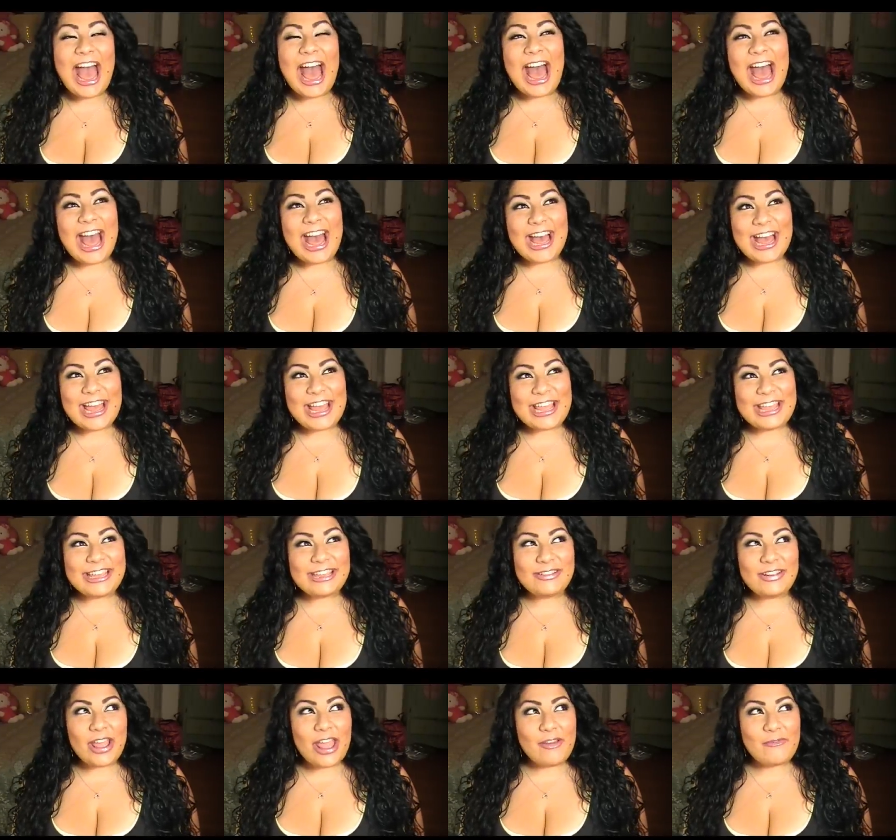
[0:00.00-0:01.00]

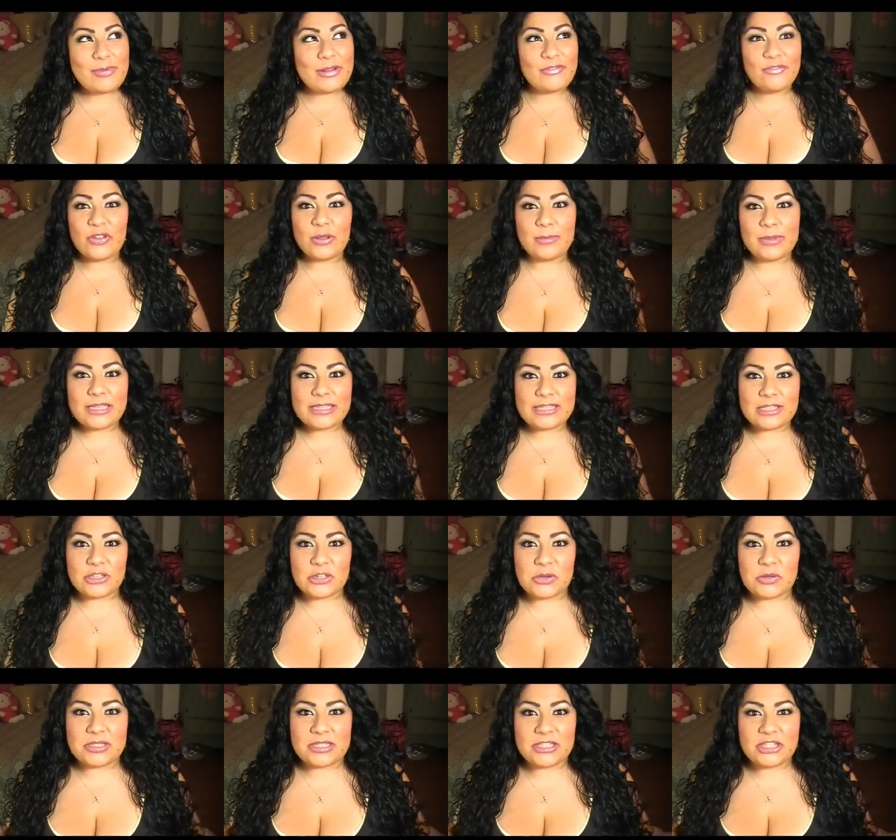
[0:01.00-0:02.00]
I have been filming this
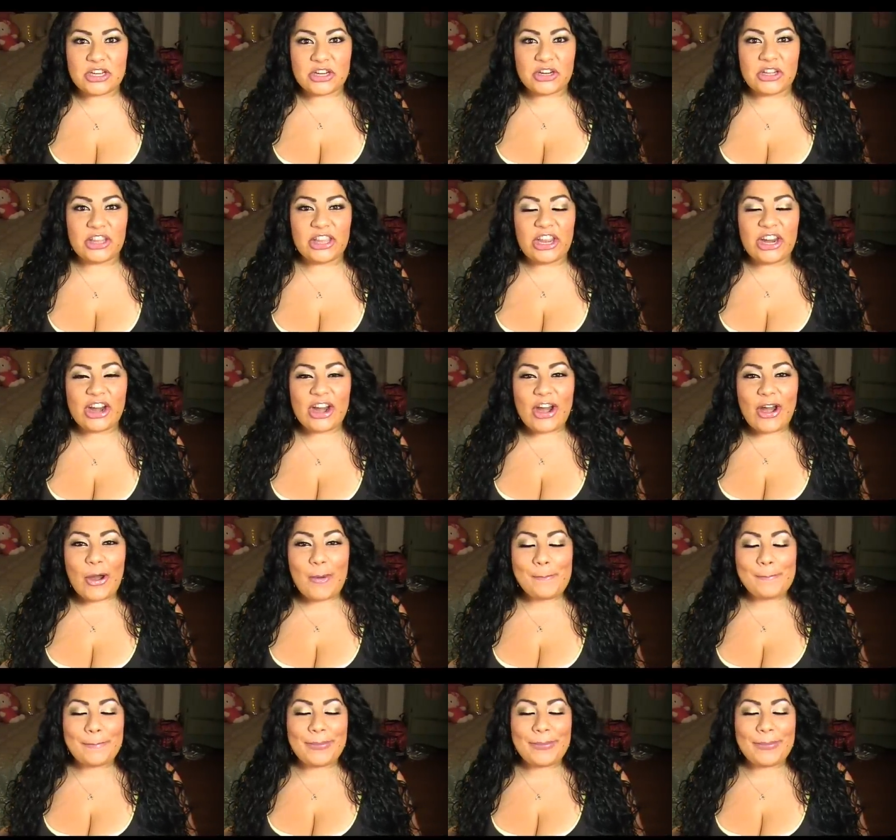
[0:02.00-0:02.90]
intro since earlier.